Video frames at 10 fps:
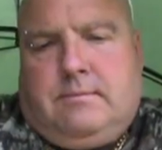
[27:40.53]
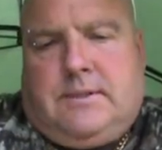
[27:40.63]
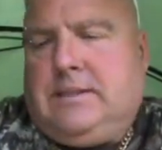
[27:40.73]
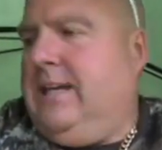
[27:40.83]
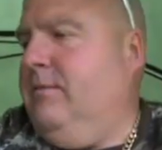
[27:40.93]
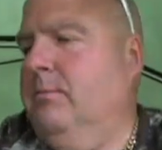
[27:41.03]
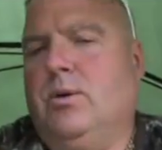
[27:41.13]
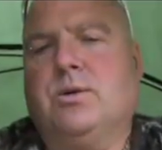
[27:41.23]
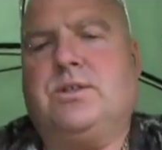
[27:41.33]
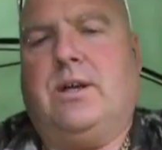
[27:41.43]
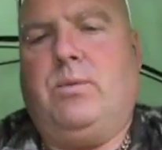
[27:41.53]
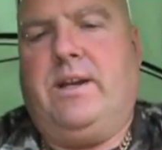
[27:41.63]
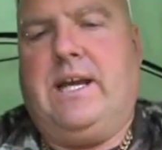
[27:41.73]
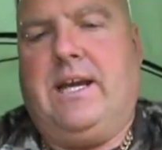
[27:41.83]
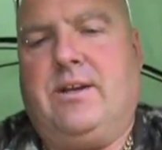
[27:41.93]
It's even more so
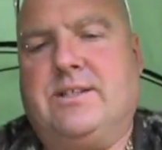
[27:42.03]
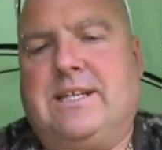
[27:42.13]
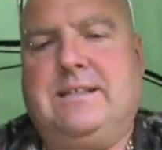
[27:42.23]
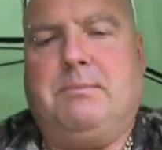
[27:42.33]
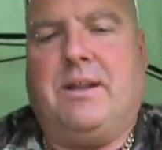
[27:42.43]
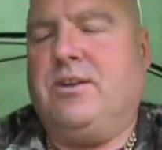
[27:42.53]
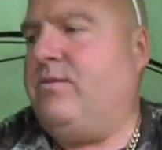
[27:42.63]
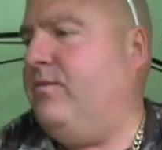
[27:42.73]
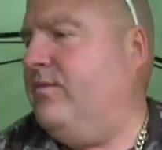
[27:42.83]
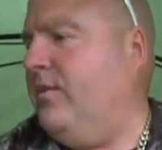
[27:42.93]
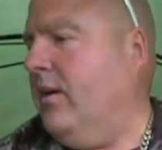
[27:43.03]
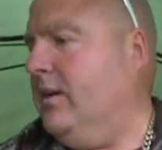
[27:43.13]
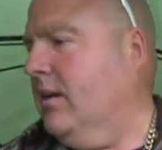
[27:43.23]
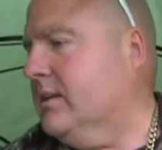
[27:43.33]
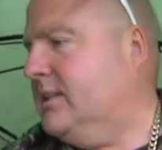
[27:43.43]
when you're here, because these mothers
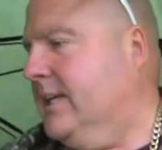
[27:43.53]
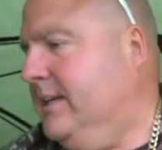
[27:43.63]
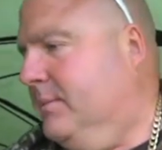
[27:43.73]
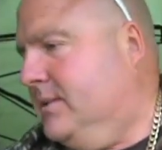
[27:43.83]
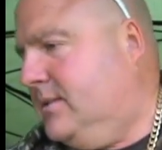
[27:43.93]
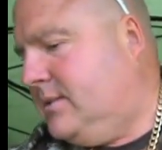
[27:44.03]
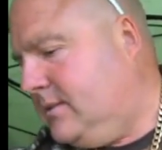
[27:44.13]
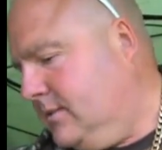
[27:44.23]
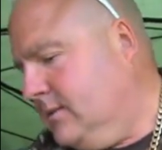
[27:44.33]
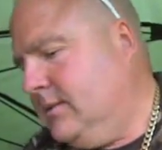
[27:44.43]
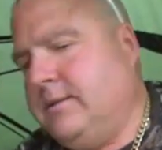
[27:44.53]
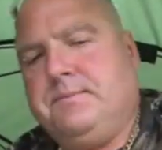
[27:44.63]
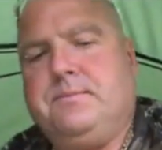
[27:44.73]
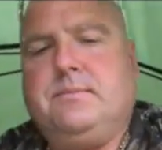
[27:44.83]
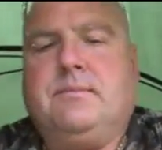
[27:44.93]
fight like demons.
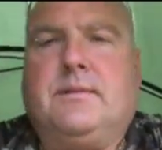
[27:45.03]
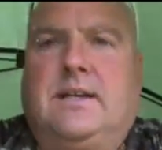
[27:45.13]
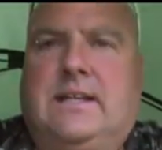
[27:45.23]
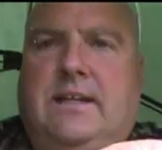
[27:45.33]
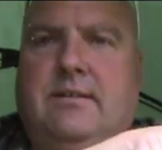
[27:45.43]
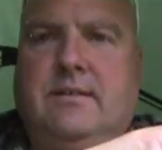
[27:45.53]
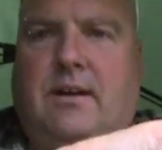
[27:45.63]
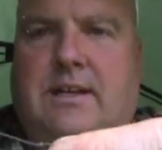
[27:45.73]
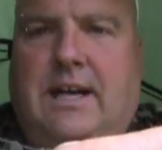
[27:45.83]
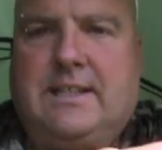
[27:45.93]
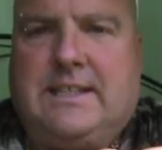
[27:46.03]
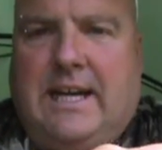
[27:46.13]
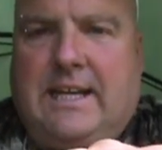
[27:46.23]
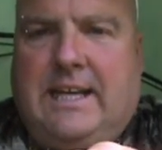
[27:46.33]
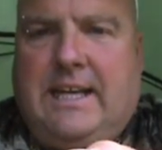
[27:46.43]
Then I cut a
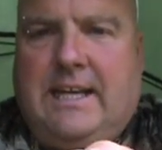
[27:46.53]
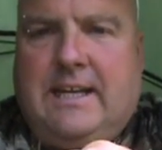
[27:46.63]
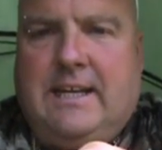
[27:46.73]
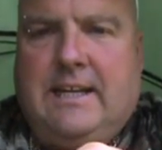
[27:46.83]
tag here.